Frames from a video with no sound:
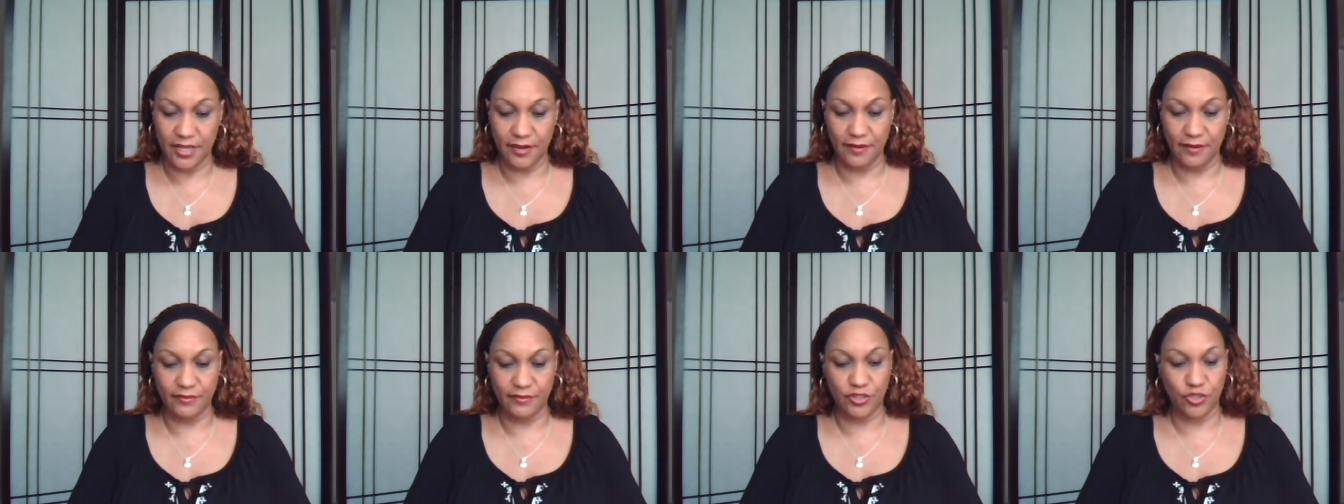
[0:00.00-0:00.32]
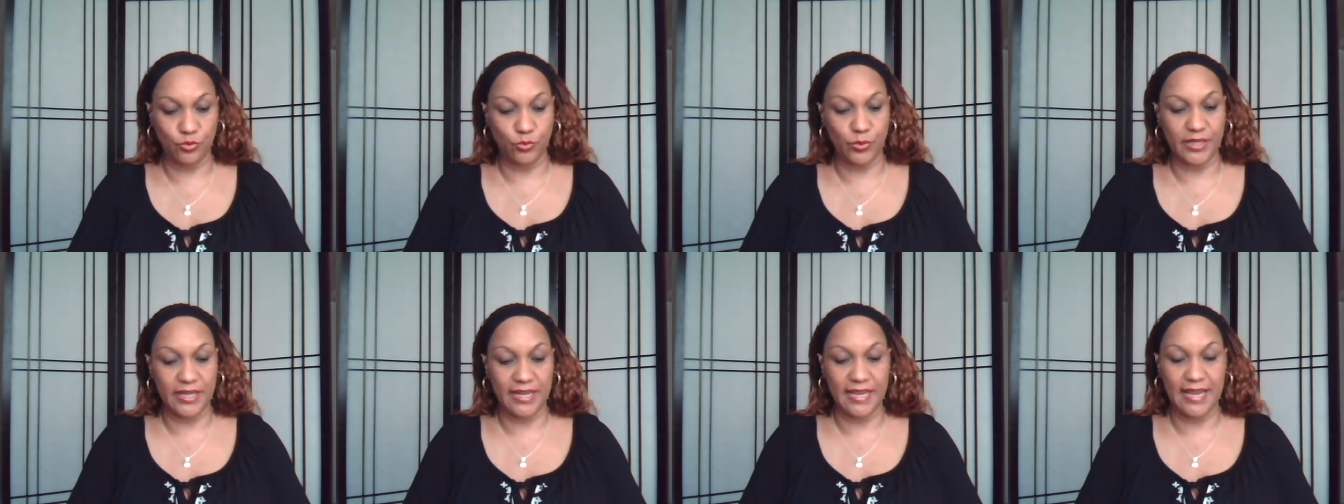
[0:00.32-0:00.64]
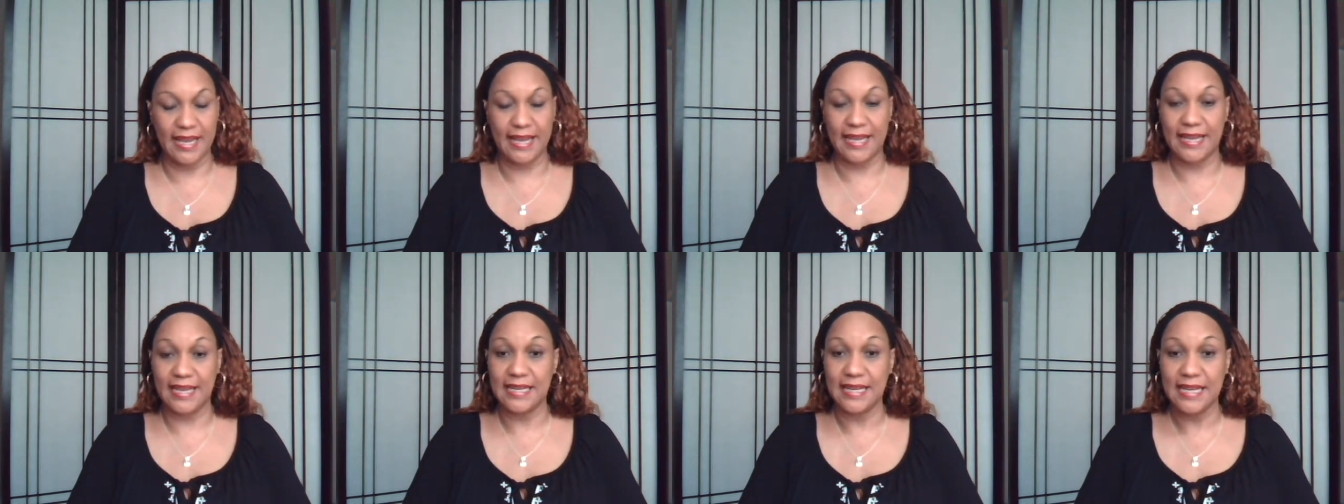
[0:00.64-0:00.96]
every
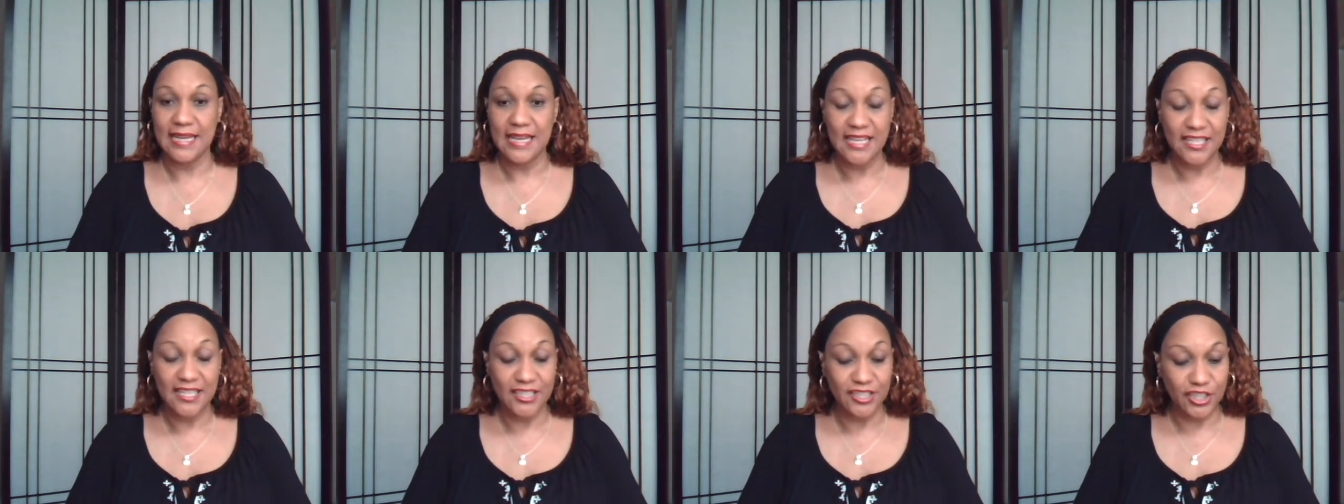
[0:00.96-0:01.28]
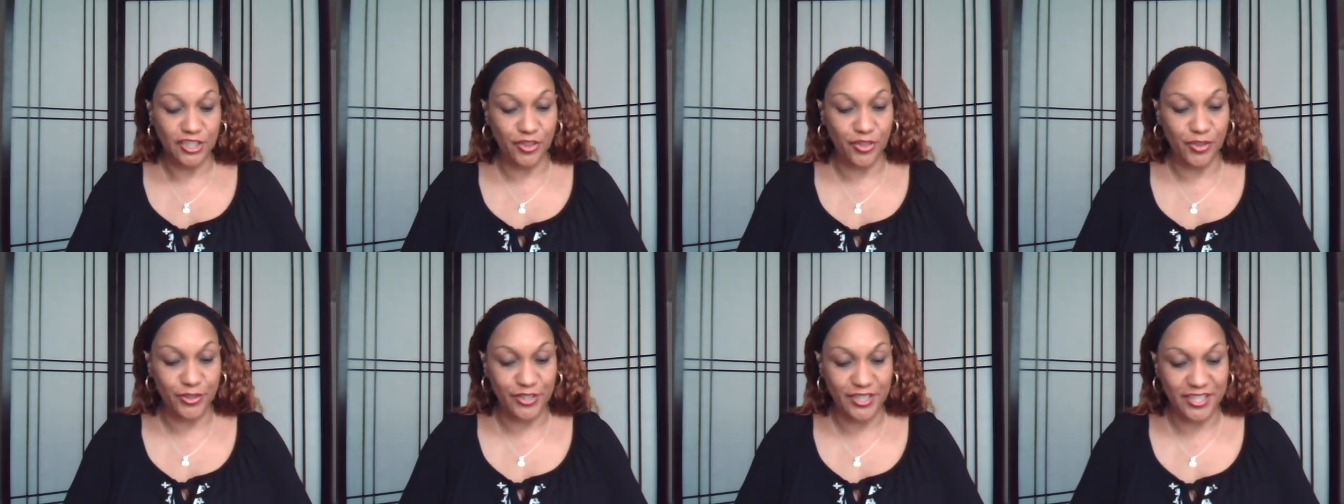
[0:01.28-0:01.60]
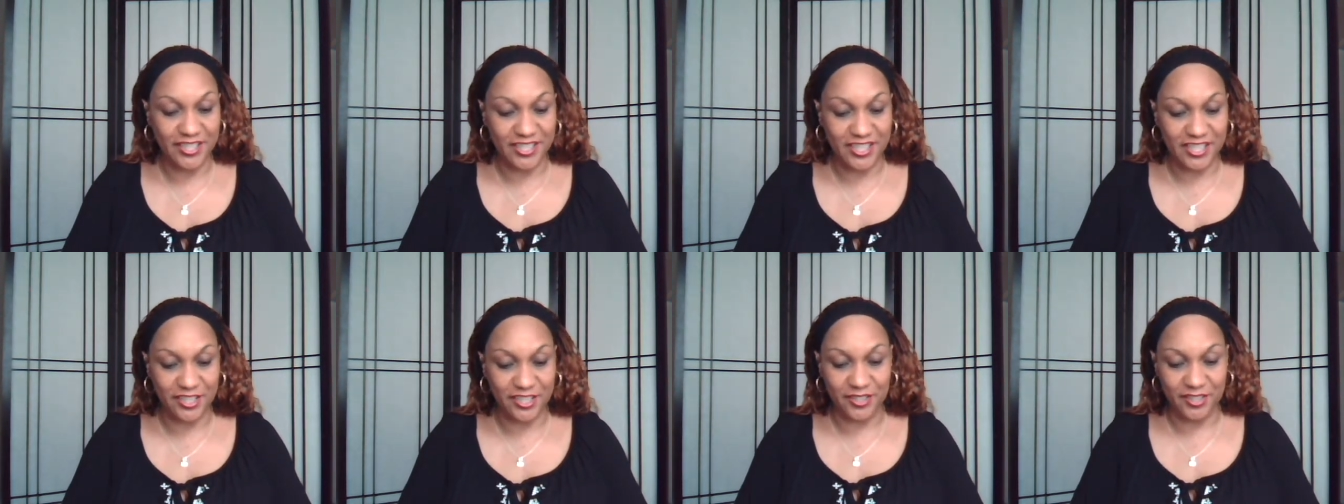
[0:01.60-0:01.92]
28 to
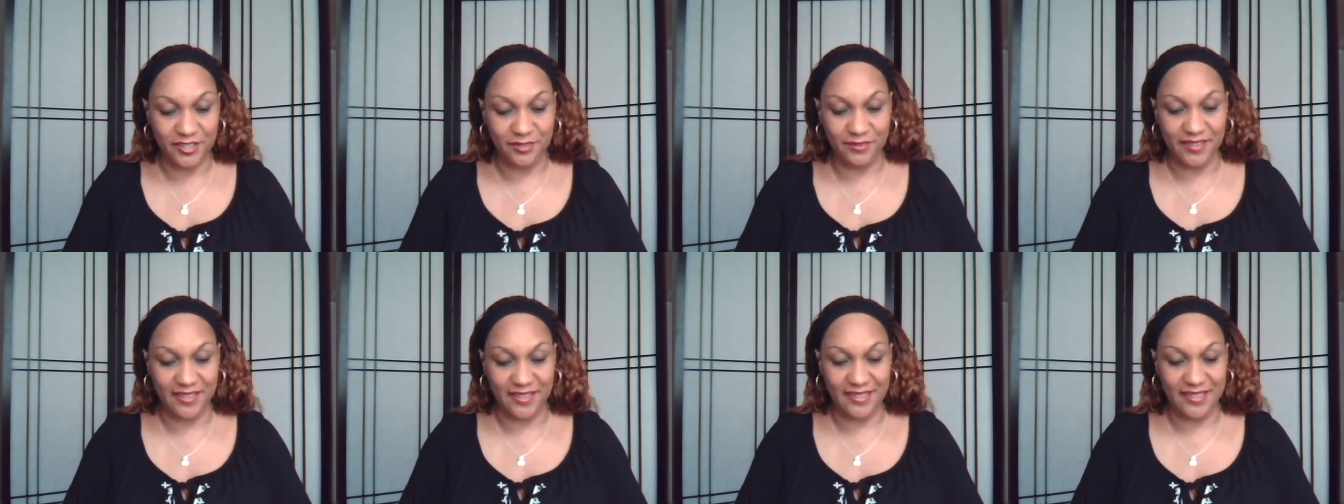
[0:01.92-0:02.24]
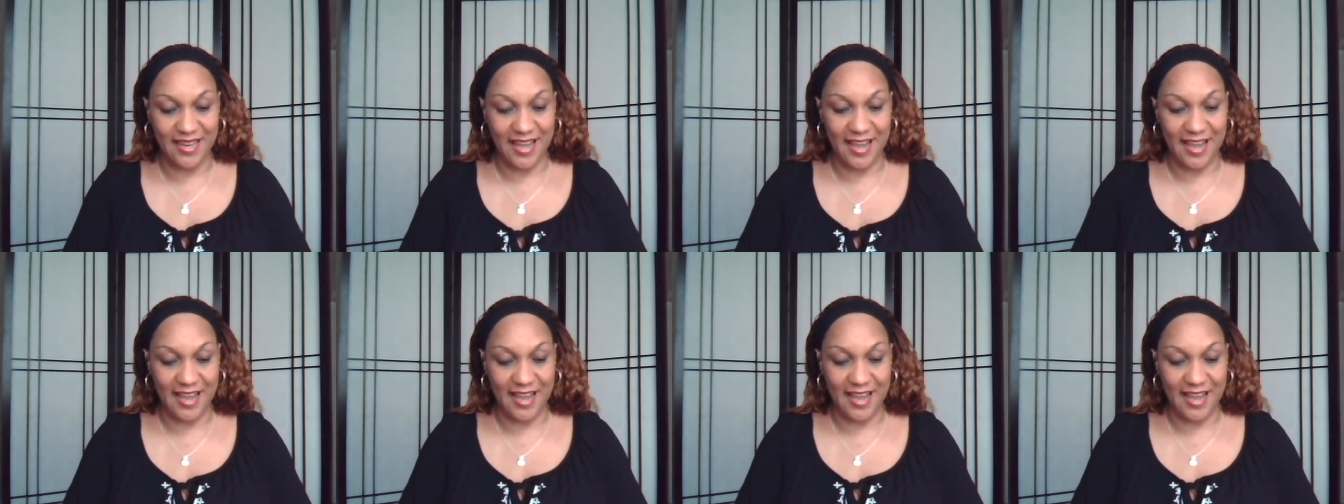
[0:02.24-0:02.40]
30 years of their